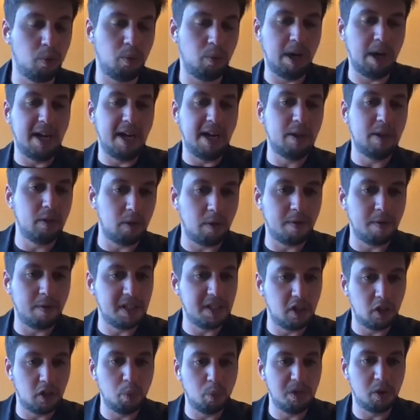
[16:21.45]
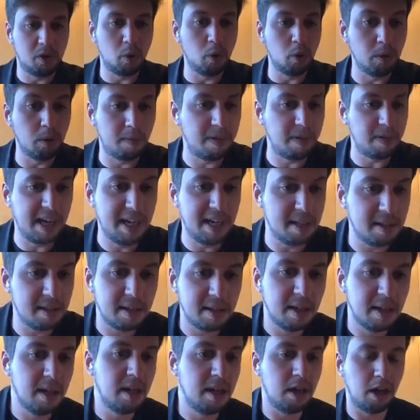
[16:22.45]
I had a conversation with Google Flight
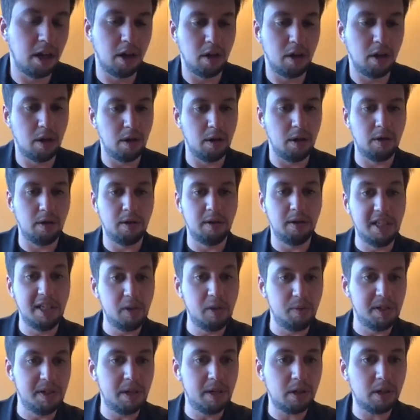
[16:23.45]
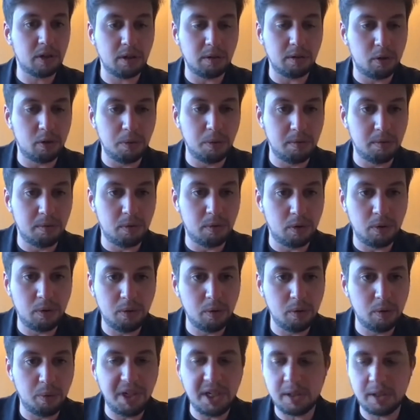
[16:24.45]
lead researcher two
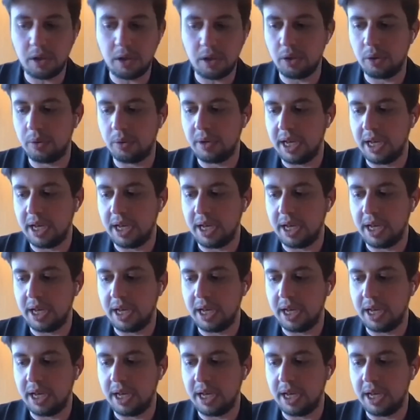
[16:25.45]
weeks ago,